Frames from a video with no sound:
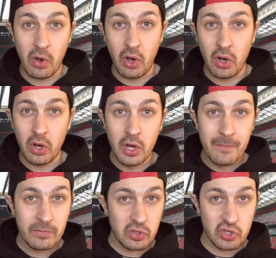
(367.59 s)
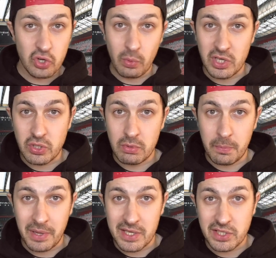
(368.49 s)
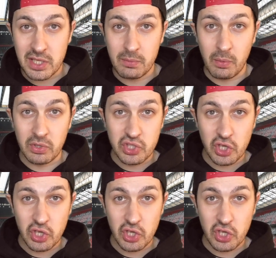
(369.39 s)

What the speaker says: or just do what he's doing at PSG at the moment,